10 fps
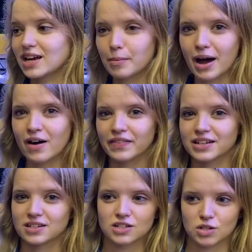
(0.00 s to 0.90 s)
come out and they
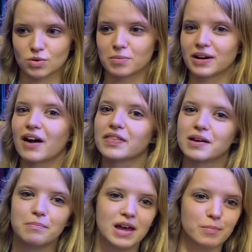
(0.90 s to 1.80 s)
start to swim around, they
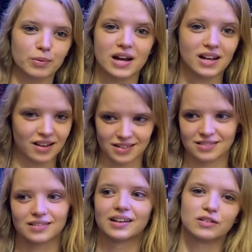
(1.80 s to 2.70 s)
may break,
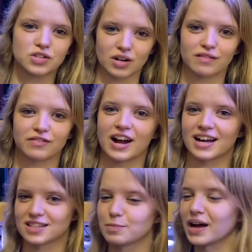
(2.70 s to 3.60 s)
you know, certain
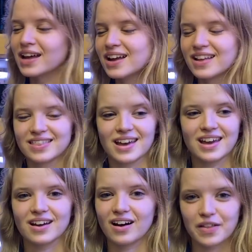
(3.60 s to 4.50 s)
frags. But
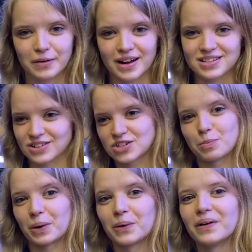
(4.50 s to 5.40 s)
they otherwise are
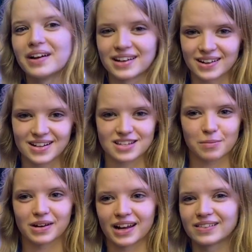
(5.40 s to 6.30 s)
super cool and awesome,
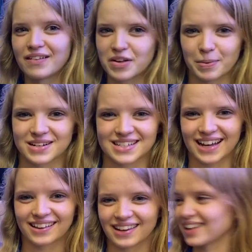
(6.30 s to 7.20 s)
and I love their personality.